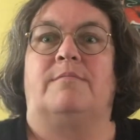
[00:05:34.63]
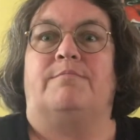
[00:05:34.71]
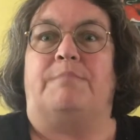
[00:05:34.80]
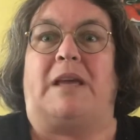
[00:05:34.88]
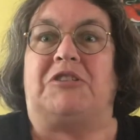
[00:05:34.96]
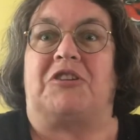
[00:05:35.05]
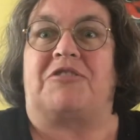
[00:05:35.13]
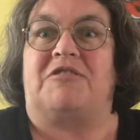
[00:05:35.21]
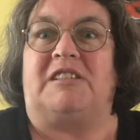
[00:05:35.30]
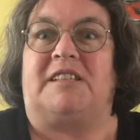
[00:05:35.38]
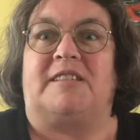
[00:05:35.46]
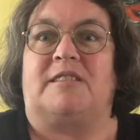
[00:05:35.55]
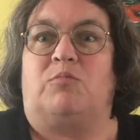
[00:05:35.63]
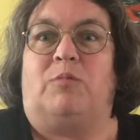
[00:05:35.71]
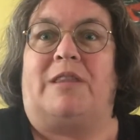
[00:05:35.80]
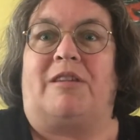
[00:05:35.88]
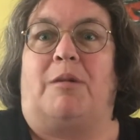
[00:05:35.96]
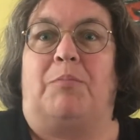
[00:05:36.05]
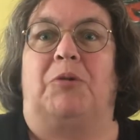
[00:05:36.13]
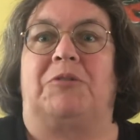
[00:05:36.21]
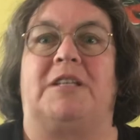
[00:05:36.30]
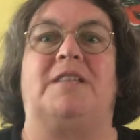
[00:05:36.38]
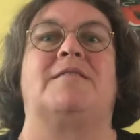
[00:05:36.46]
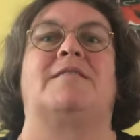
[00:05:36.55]
measure things with our
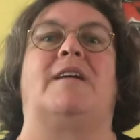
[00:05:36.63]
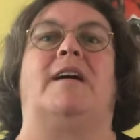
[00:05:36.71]
bodies,